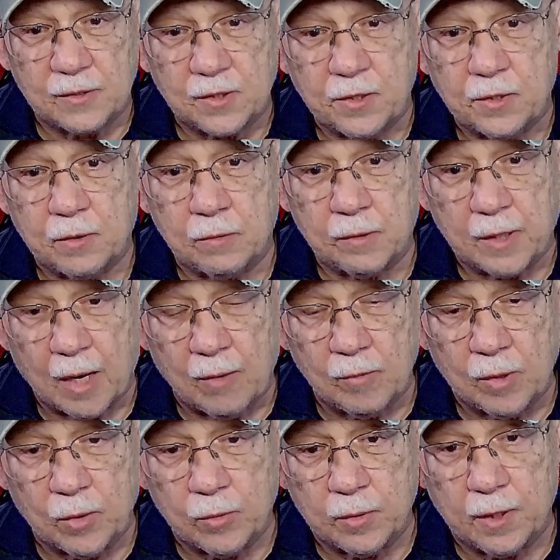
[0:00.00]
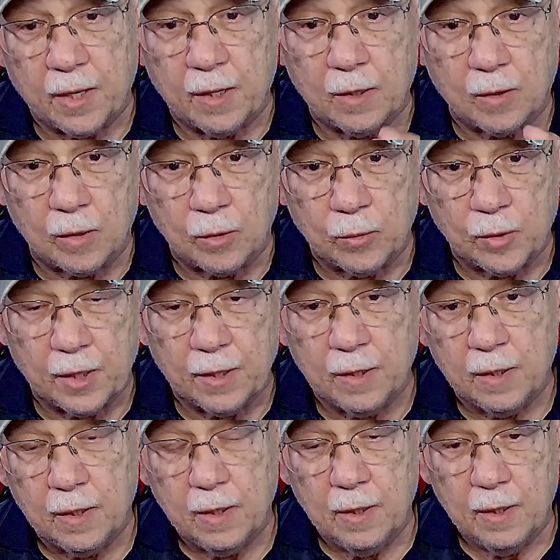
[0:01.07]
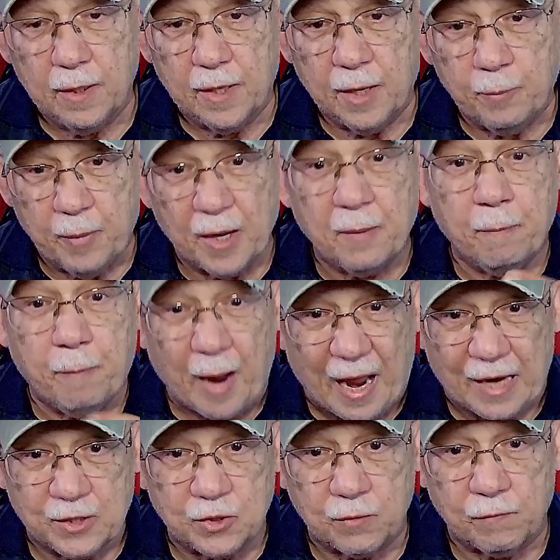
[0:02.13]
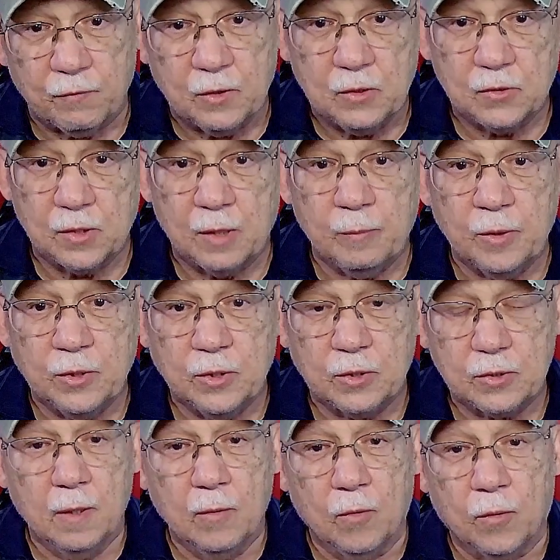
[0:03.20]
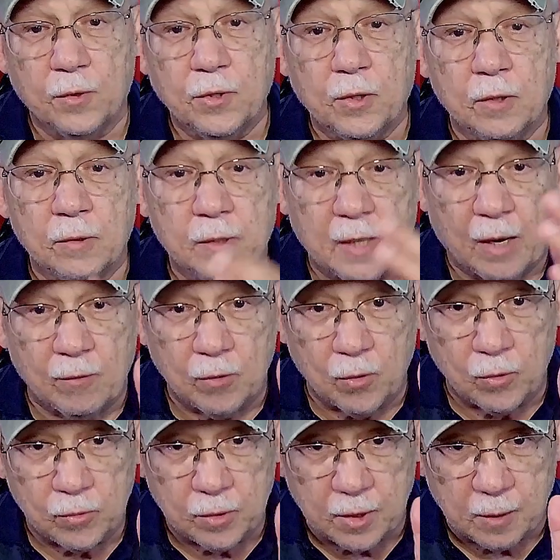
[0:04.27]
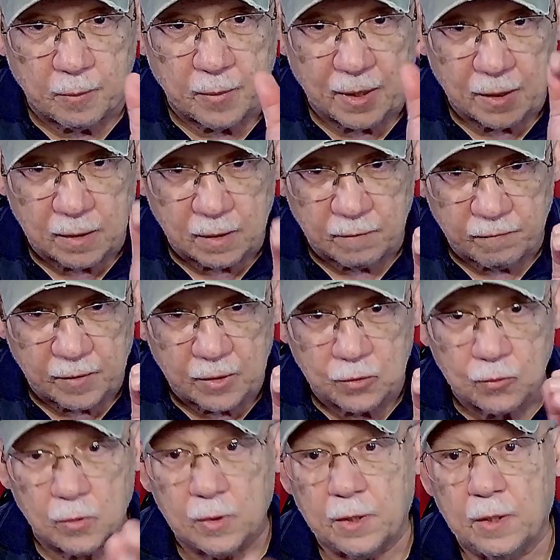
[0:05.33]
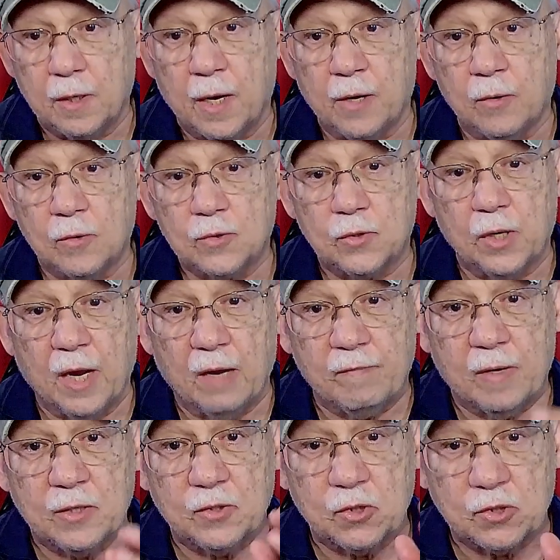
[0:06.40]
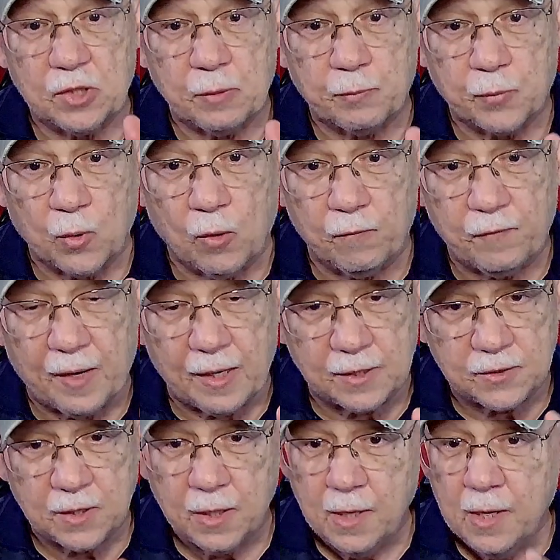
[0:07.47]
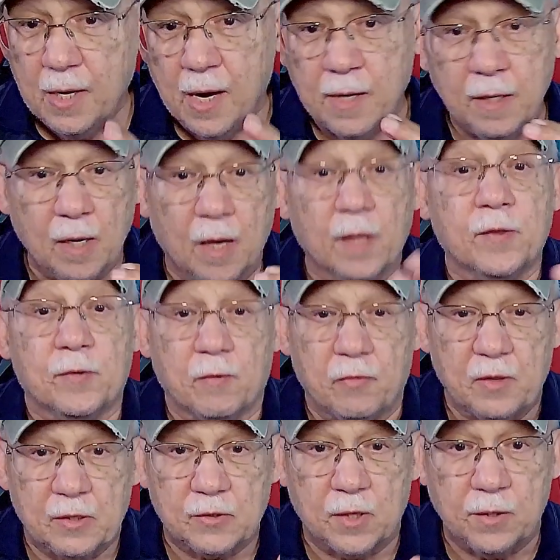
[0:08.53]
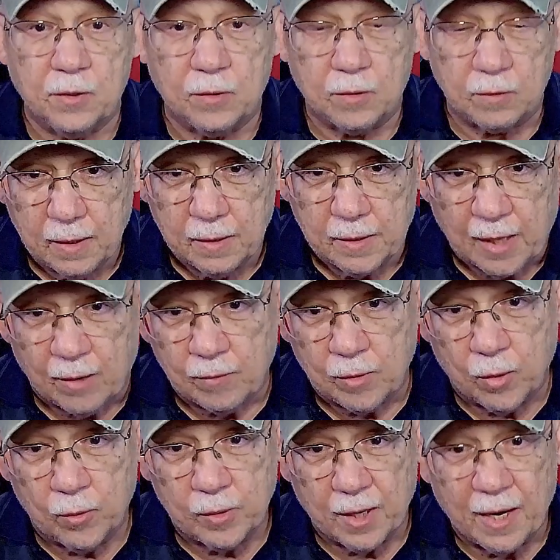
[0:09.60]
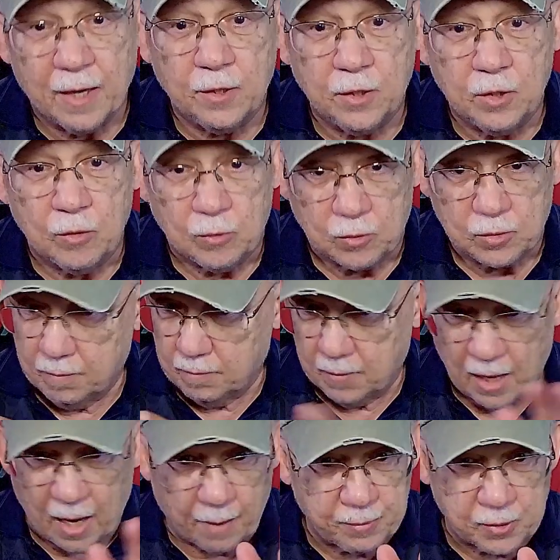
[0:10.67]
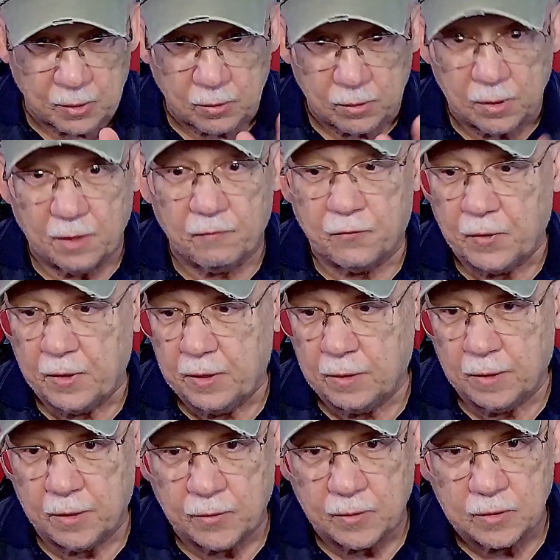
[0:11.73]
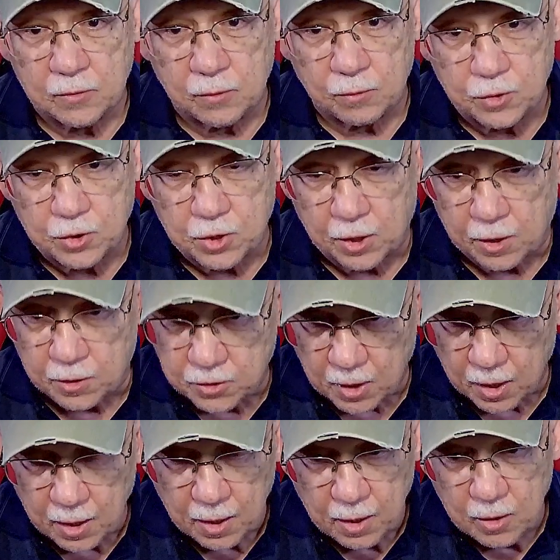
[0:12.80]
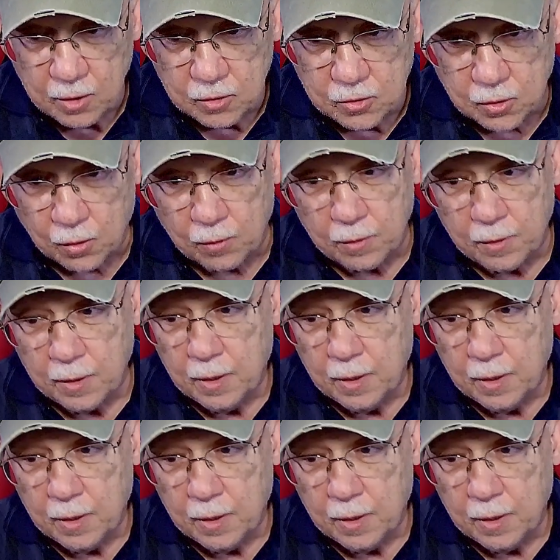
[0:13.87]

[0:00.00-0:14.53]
that you can download, including a big batch of these images, or you can download them individually. I also have ICC profiles and other things that you can download and use. Absolutely free, there is no charge. So